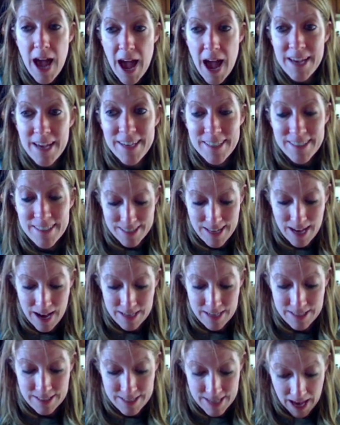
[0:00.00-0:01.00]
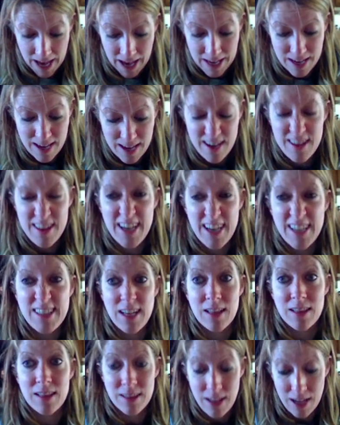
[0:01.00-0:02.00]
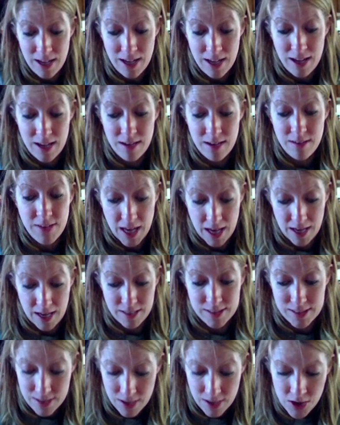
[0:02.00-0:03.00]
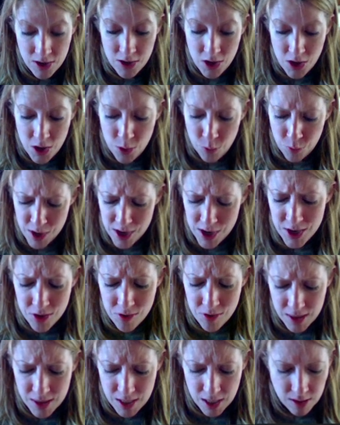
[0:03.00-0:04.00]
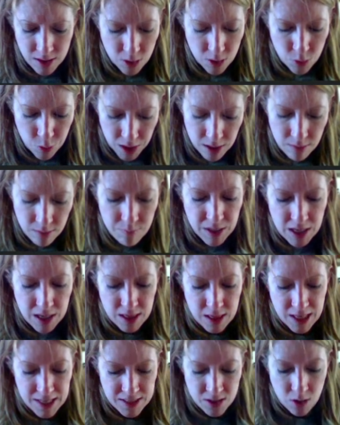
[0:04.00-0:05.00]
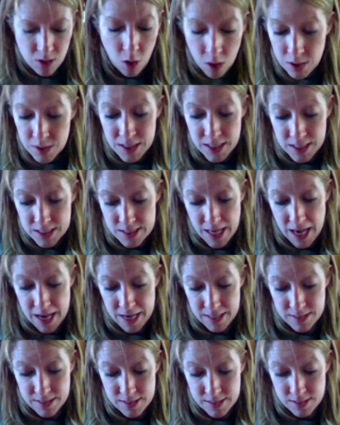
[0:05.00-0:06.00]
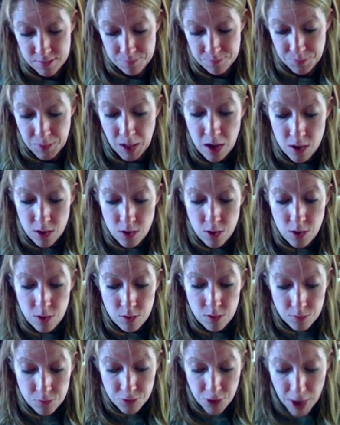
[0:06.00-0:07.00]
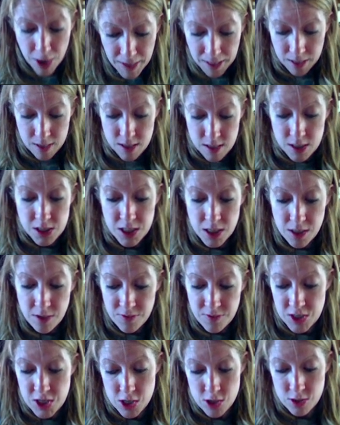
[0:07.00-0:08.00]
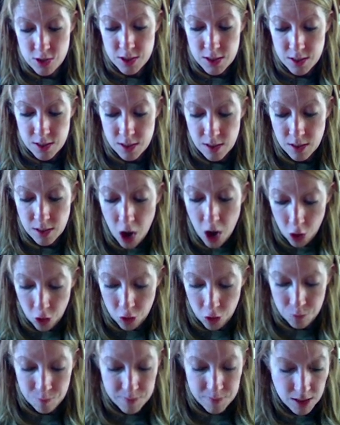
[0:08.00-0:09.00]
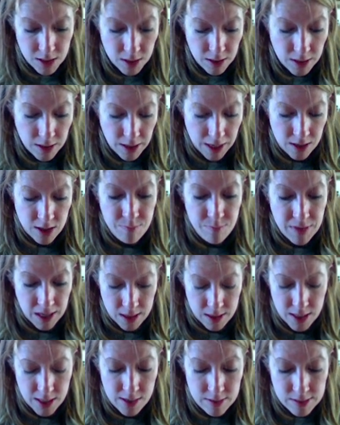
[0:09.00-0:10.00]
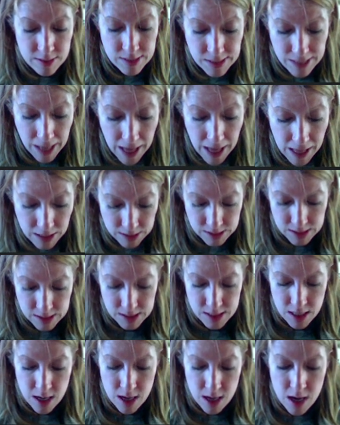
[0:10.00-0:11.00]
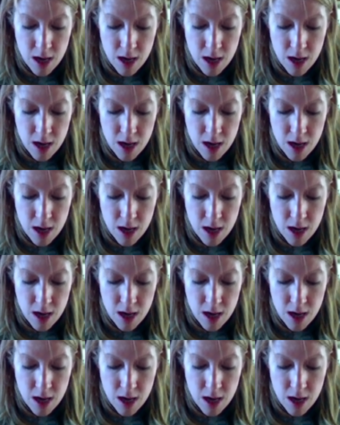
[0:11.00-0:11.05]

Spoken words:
eggs a day. That's a lot of eggs. Where do you think the queen bee lays all these eggs? Right, she returns to the comb to lay them in their cells.